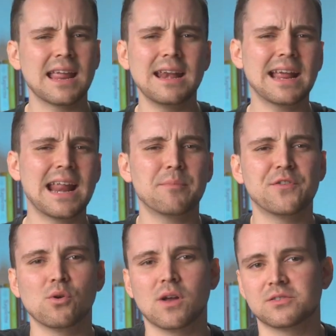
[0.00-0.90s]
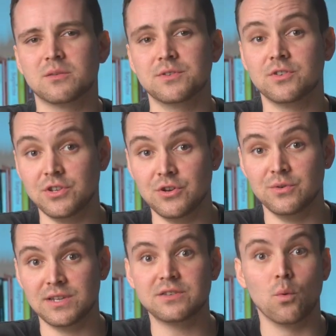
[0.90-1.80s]
Getting an app for your customers to
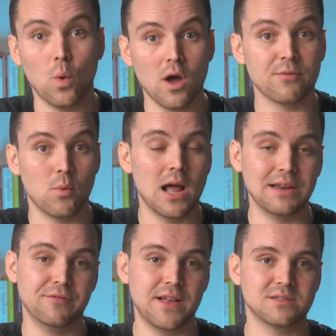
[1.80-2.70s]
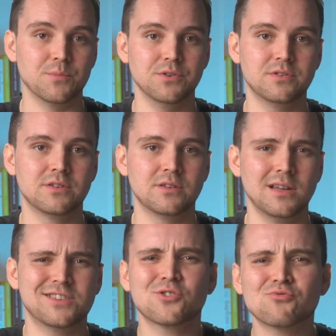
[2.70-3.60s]
use is a worthwhile investment.
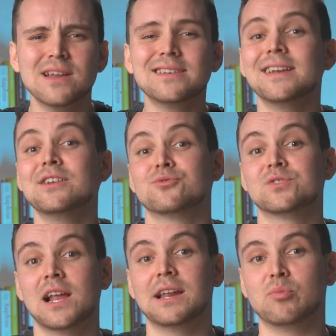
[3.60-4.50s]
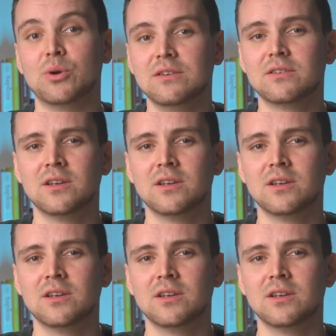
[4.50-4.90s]
It's a great initial selling point,